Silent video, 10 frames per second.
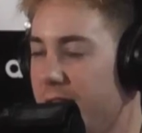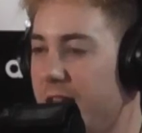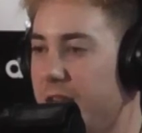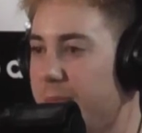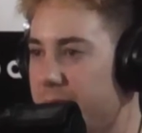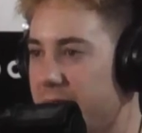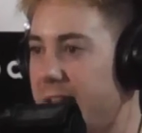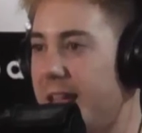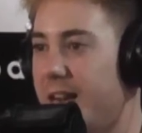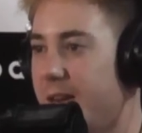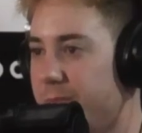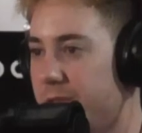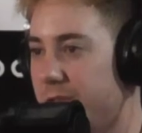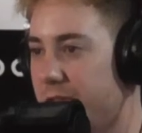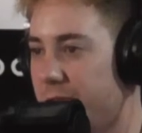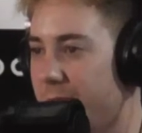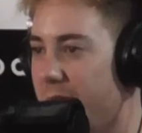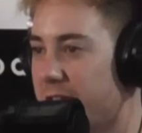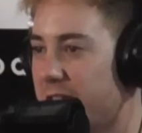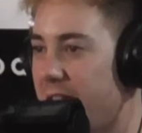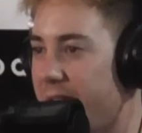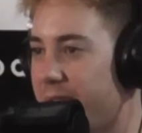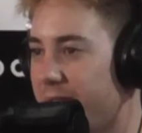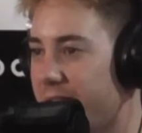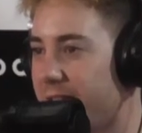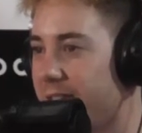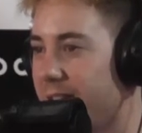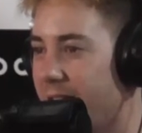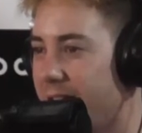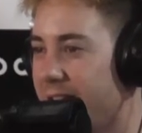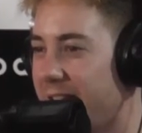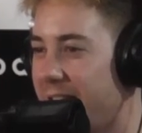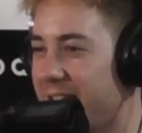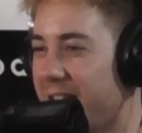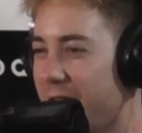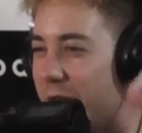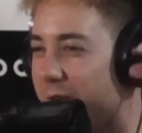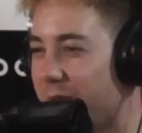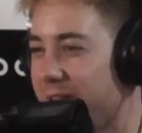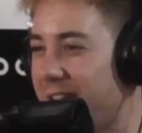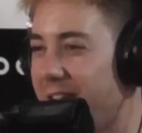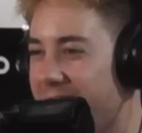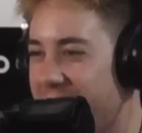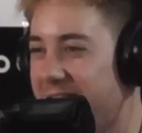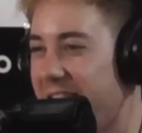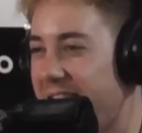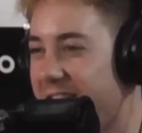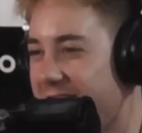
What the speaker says: Then you put the gate up so the schmucks can't fucking get over and get on the stage.